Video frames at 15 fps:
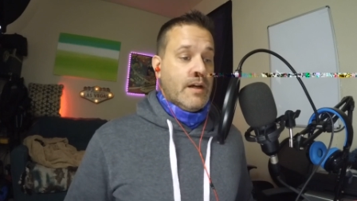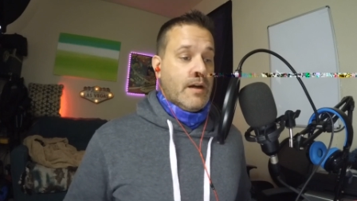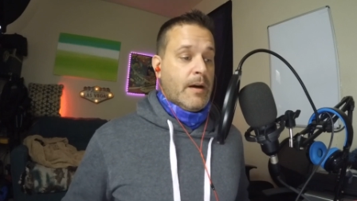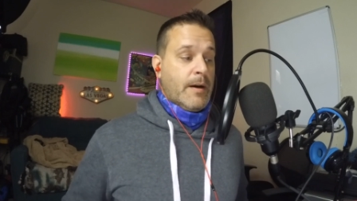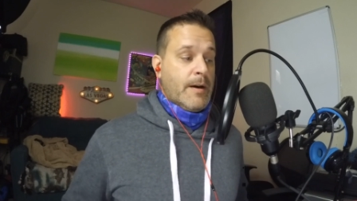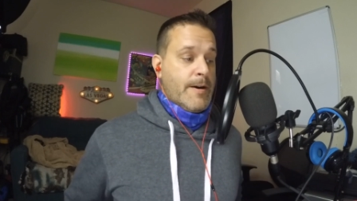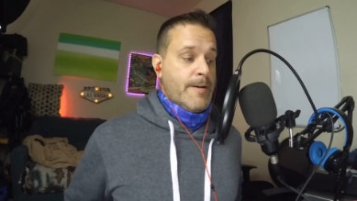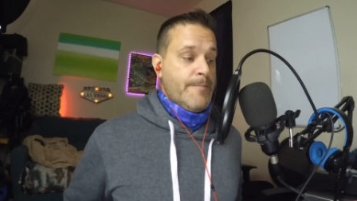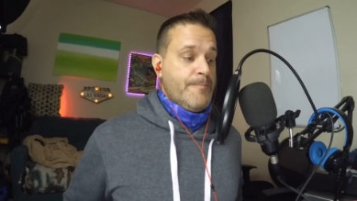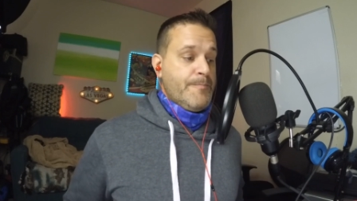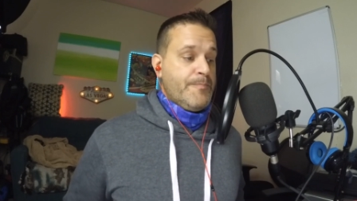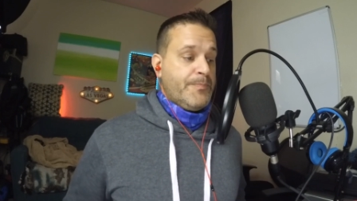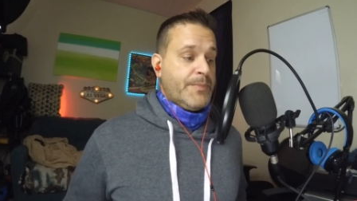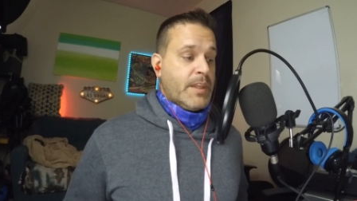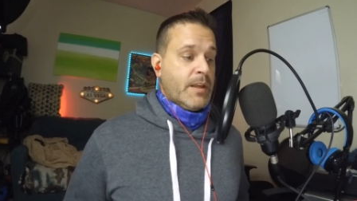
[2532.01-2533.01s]

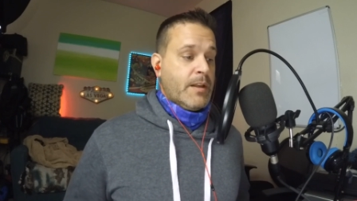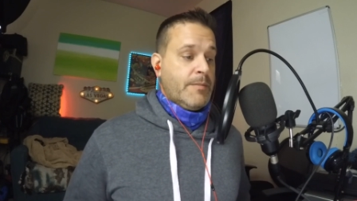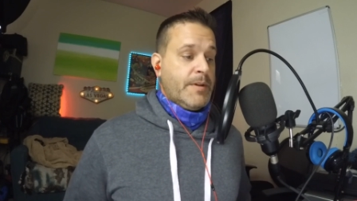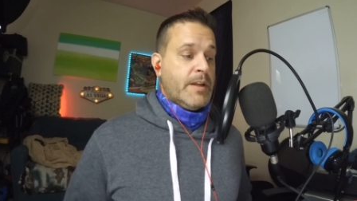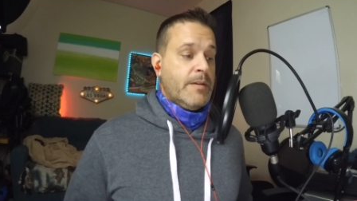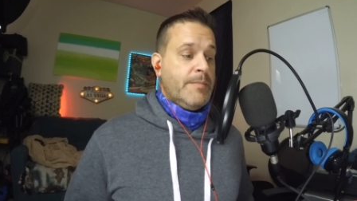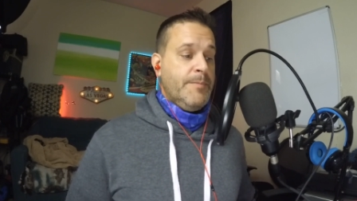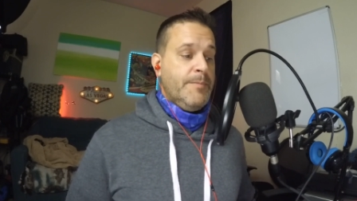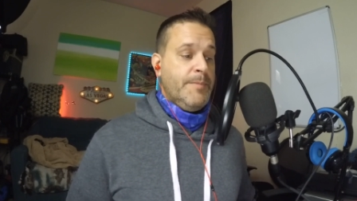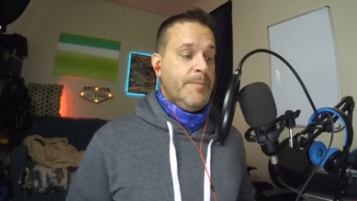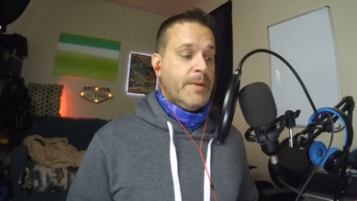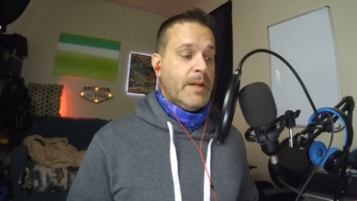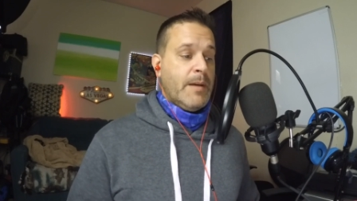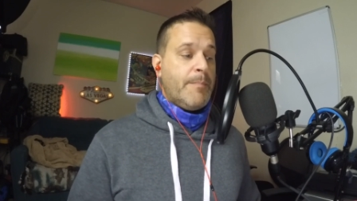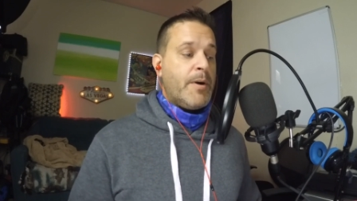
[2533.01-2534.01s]
it could
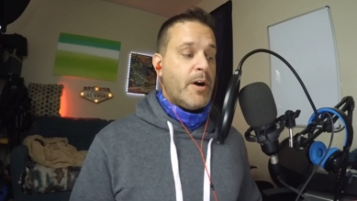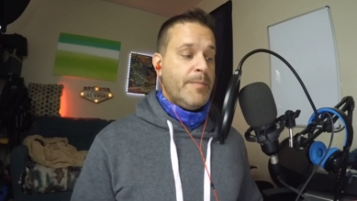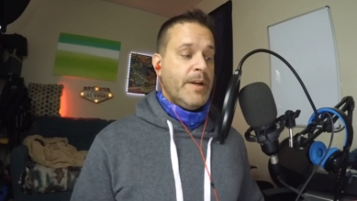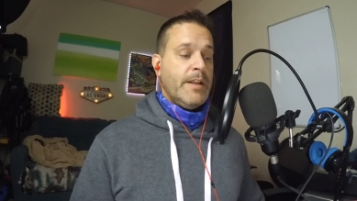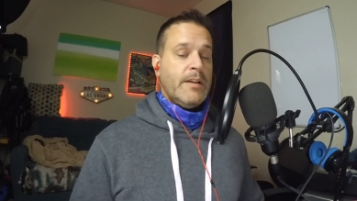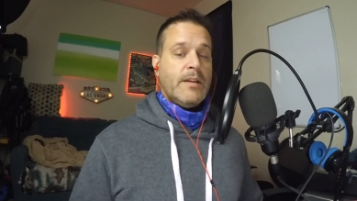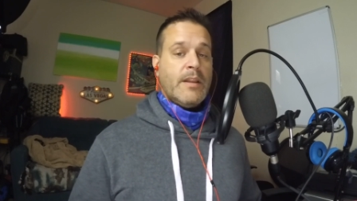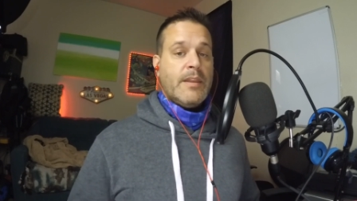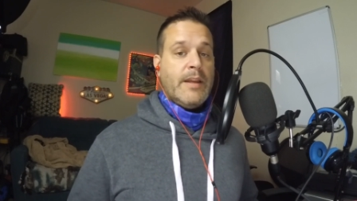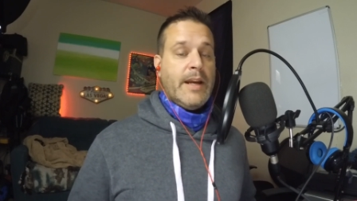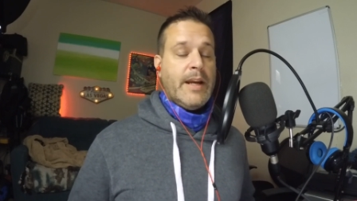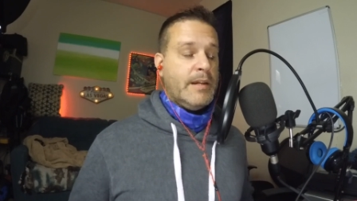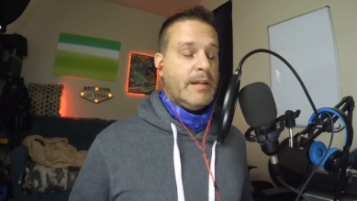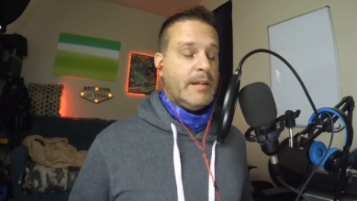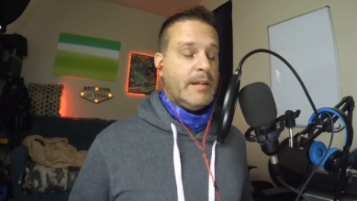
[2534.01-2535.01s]
be a permanent
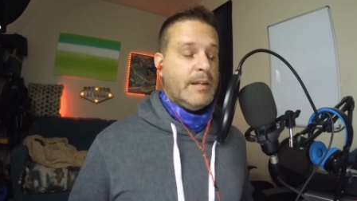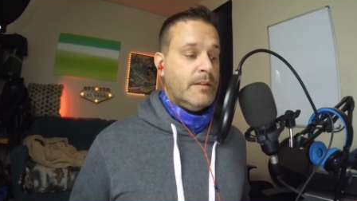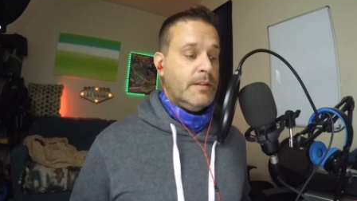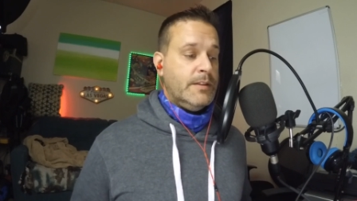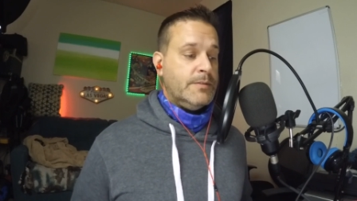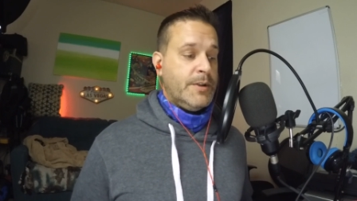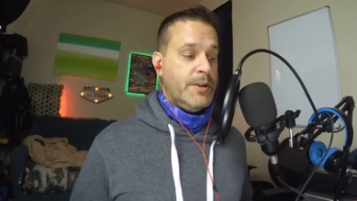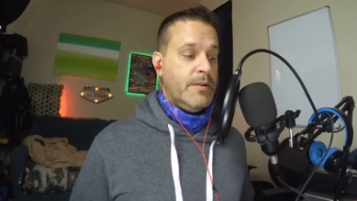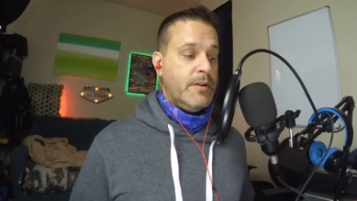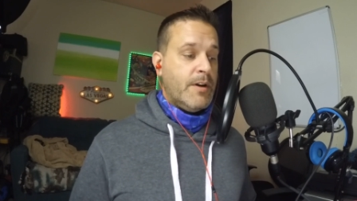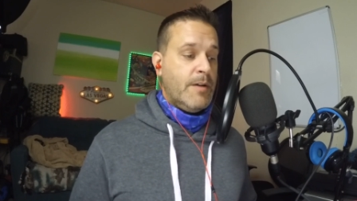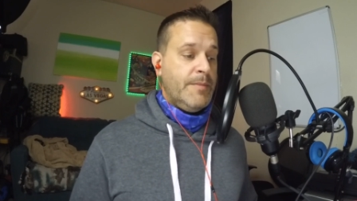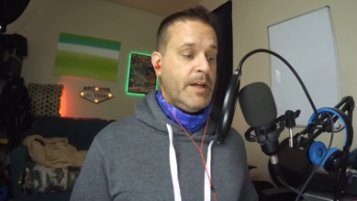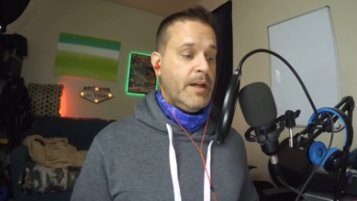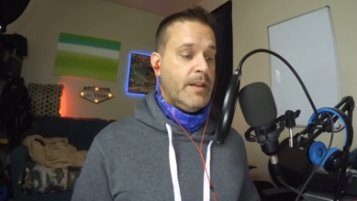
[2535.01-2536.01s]
thing is when you
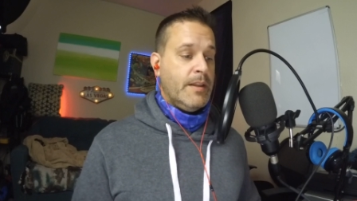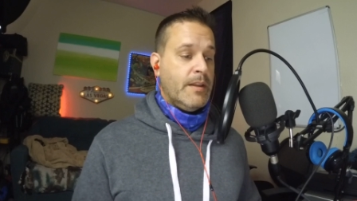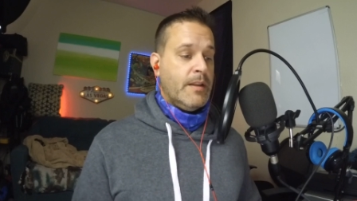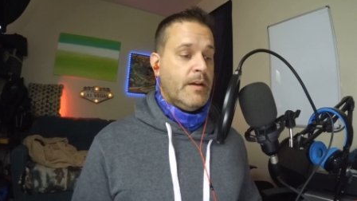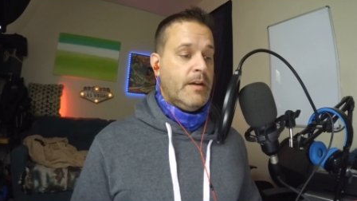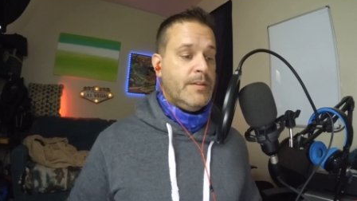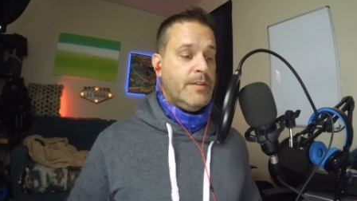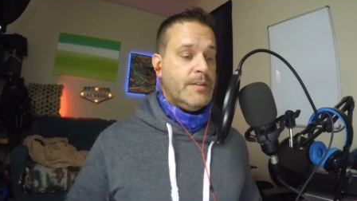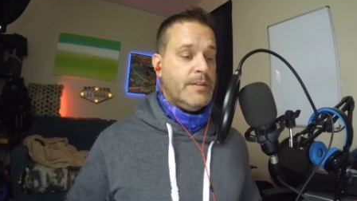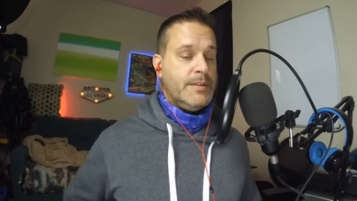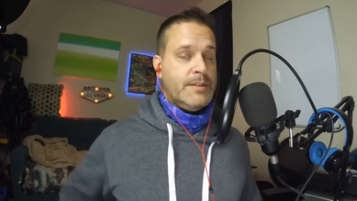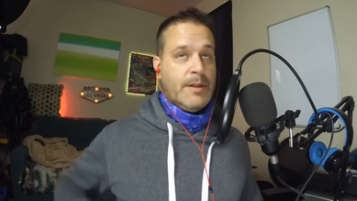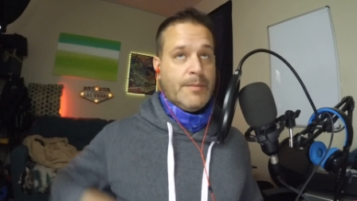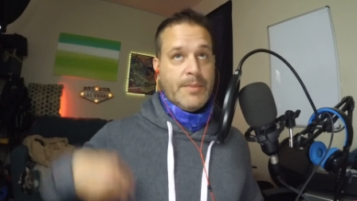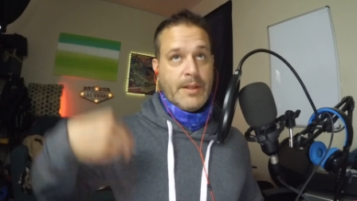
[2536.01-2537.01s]
come in, there's
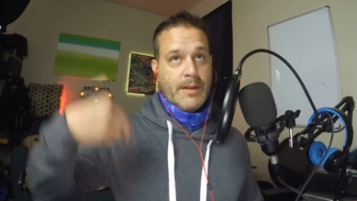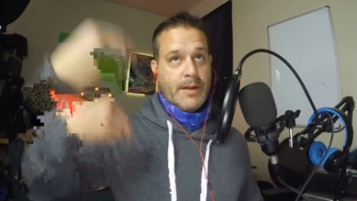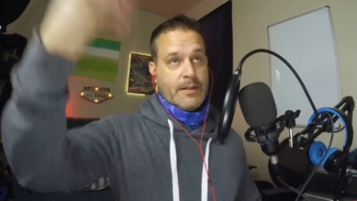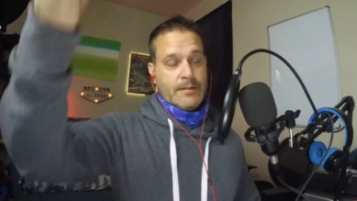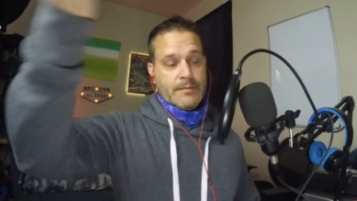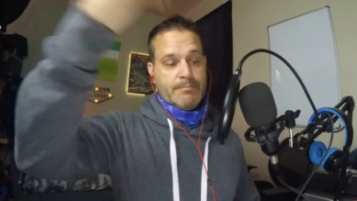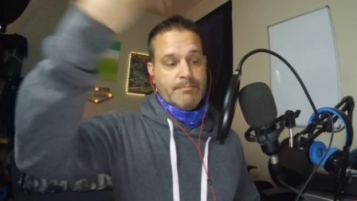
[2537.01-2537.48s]
something that,